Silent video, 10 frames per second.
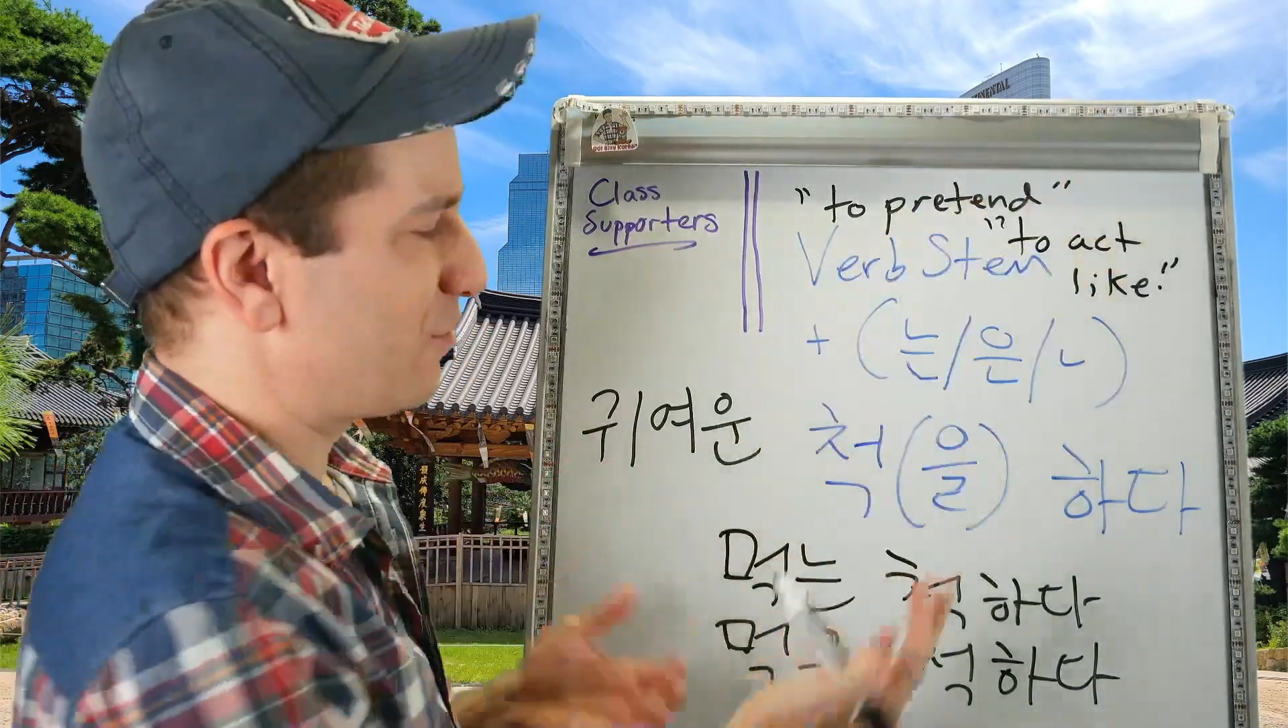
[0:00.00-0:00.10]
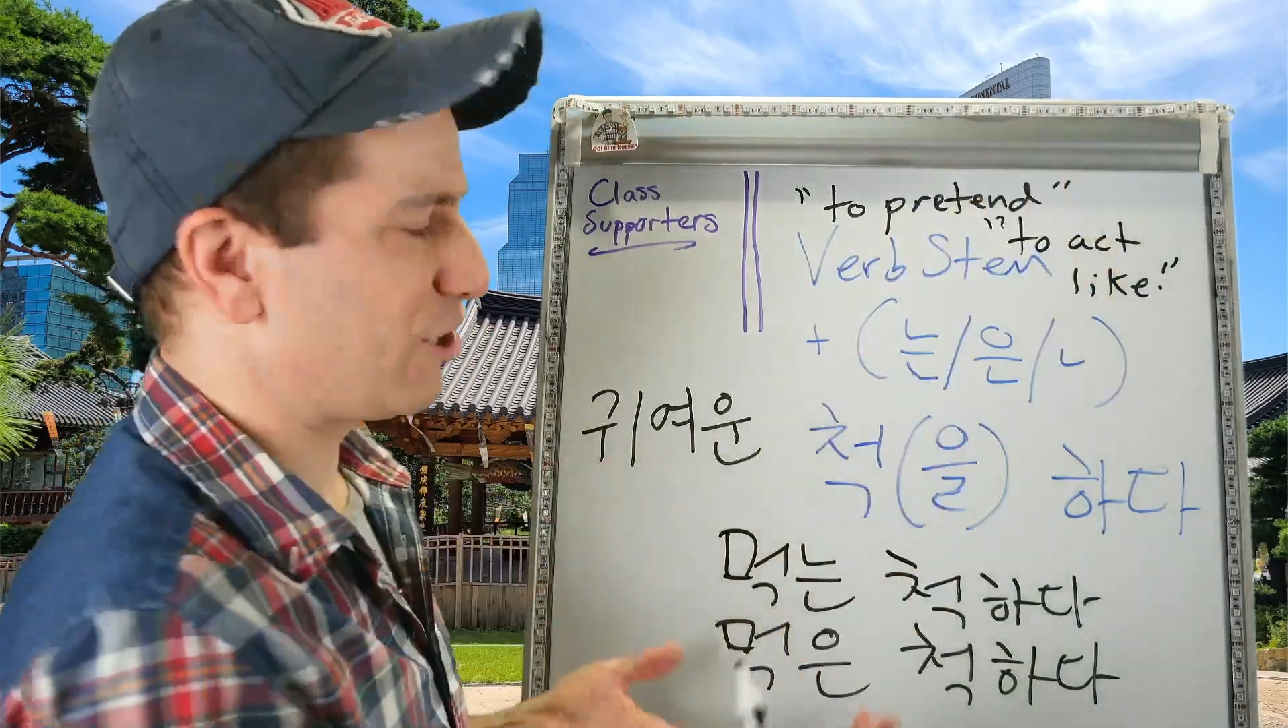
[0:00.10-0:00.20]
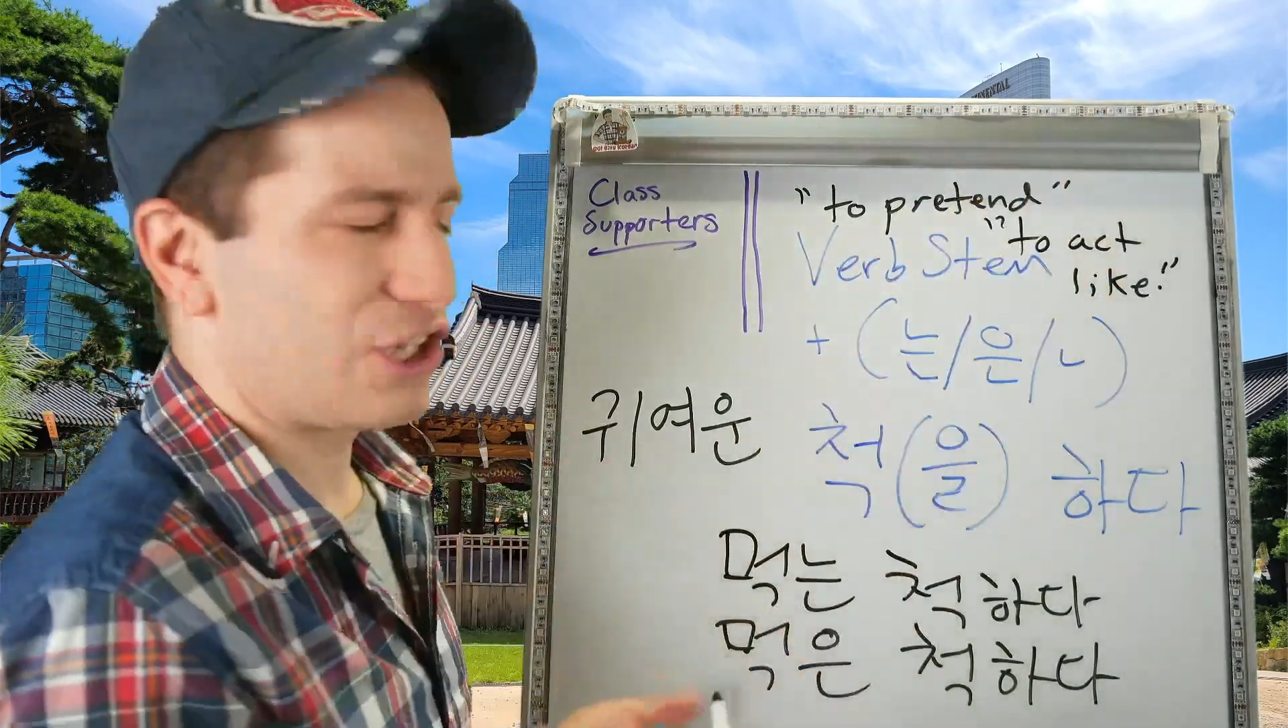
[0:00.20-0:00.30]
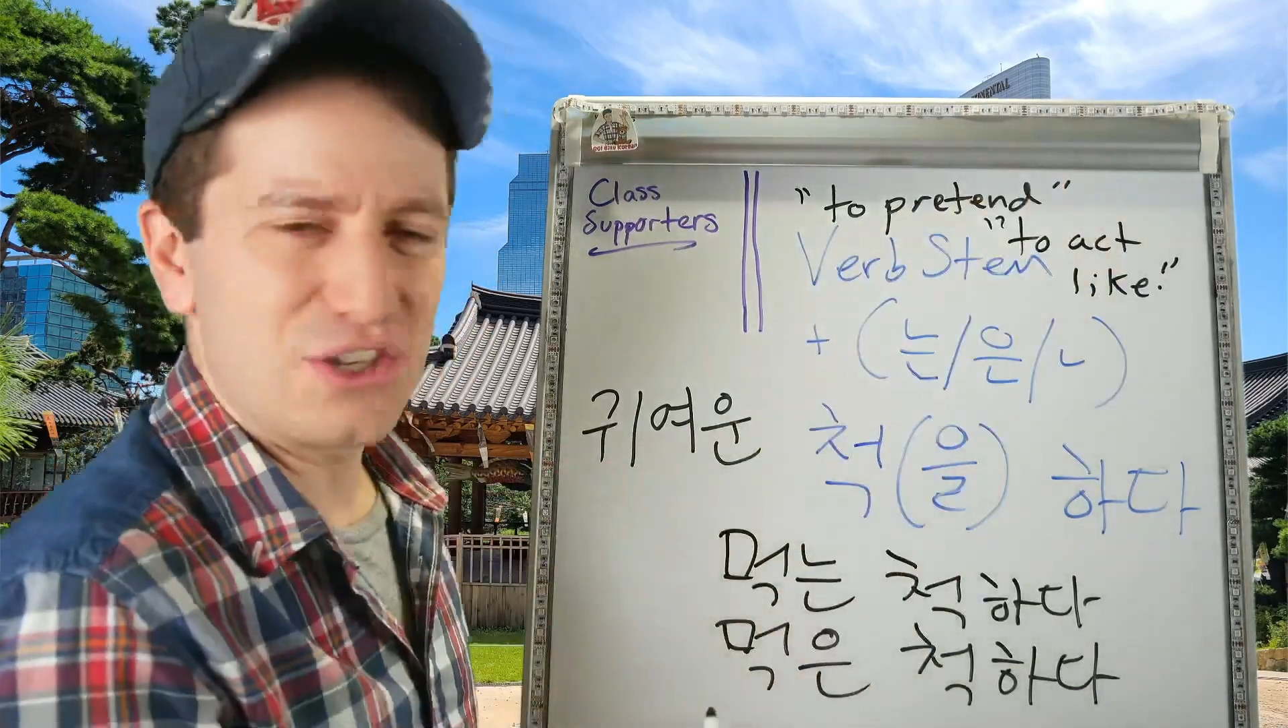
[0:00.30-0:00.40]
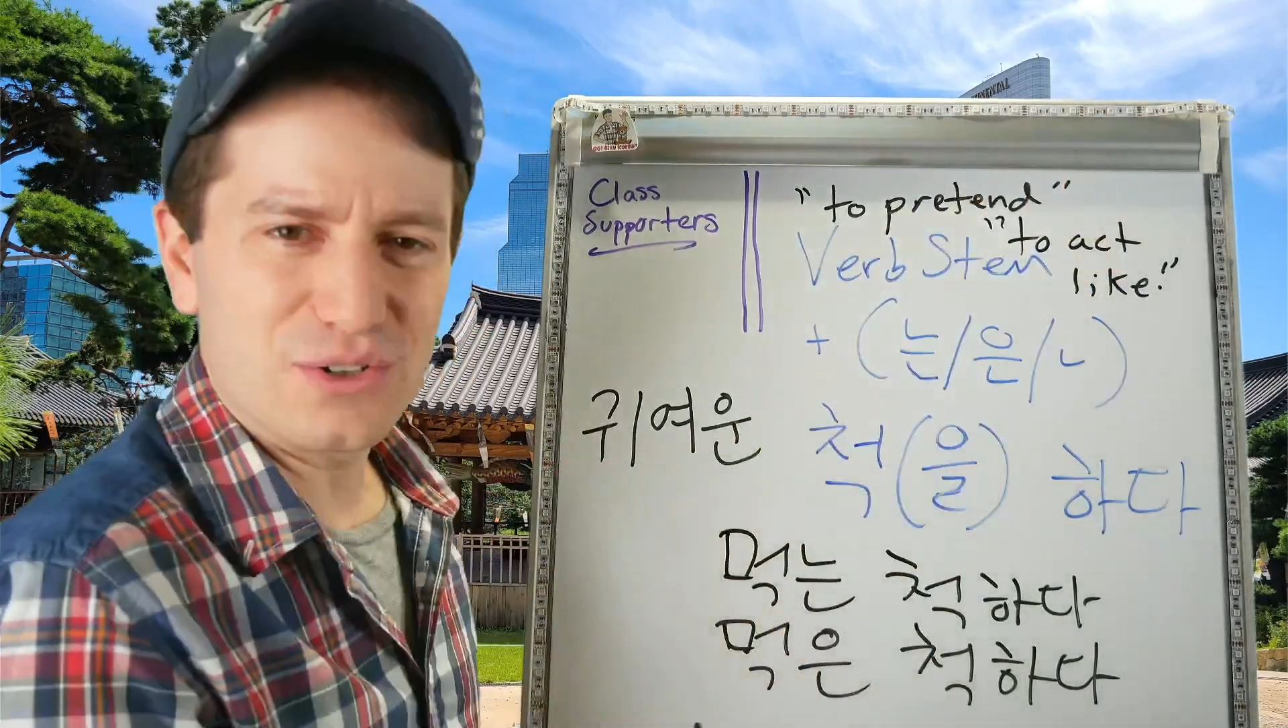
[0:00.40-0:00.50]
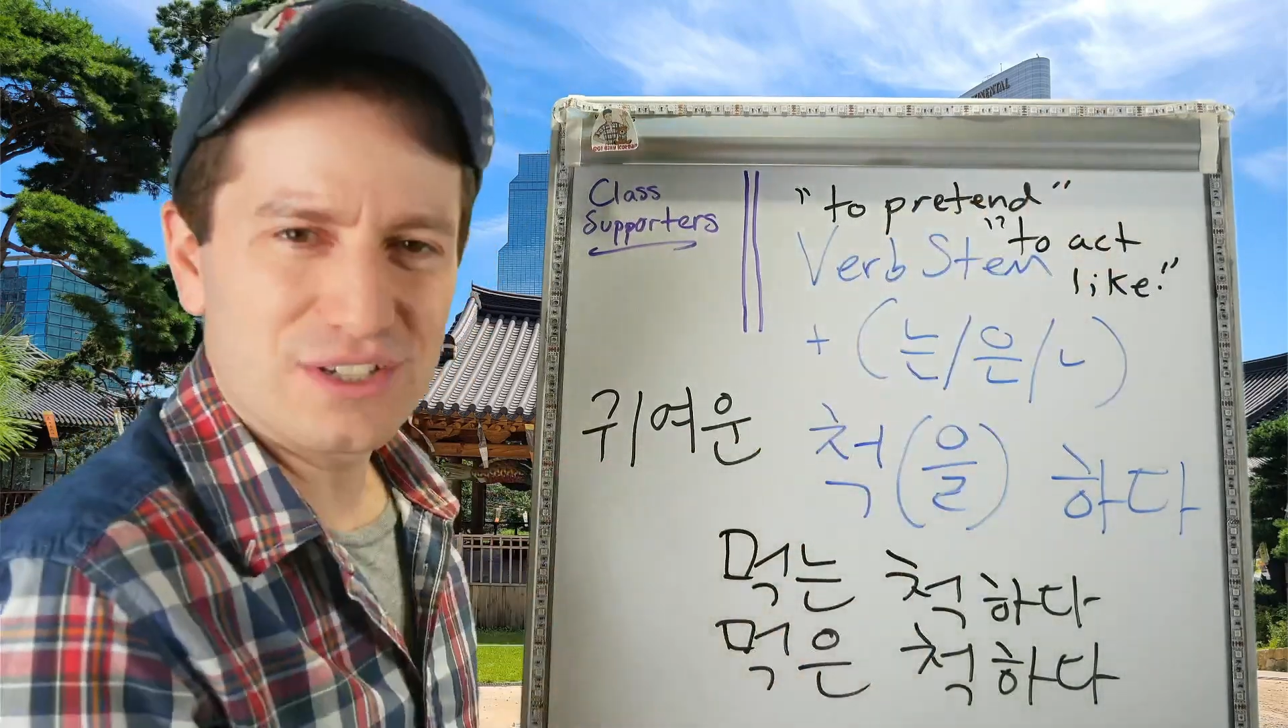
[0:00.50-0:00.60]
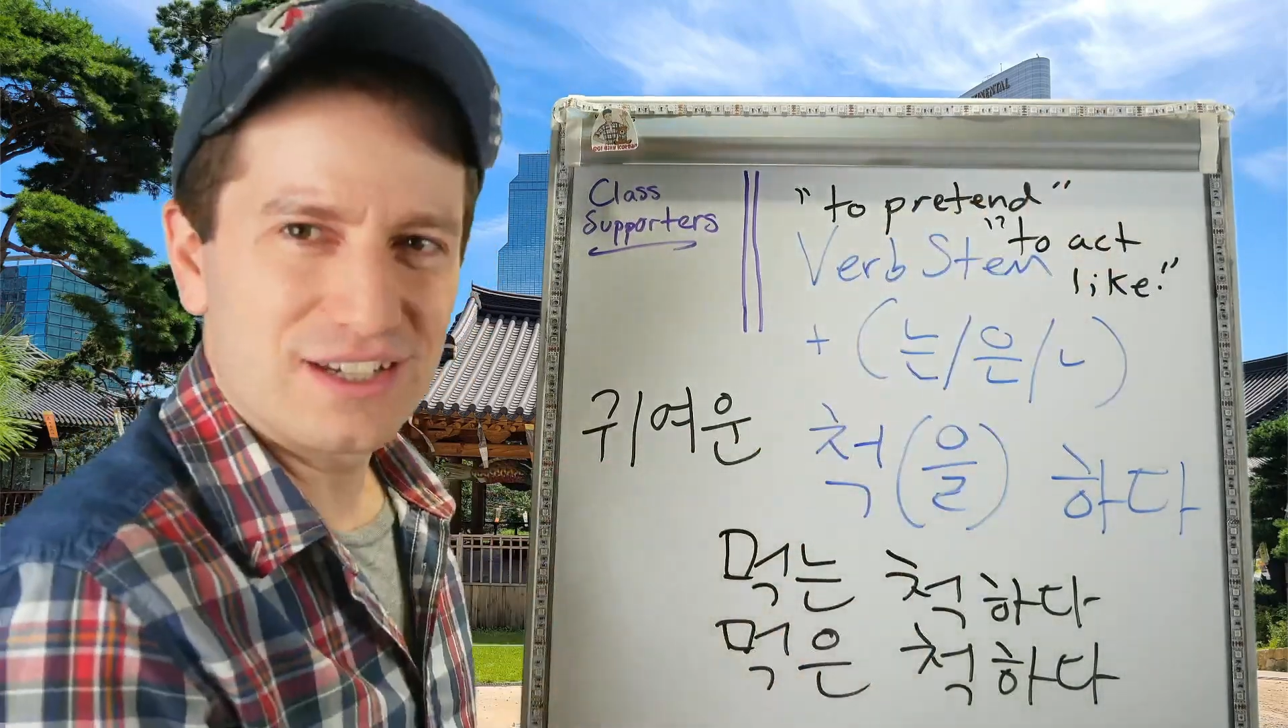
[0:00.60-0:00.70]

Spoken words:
cute,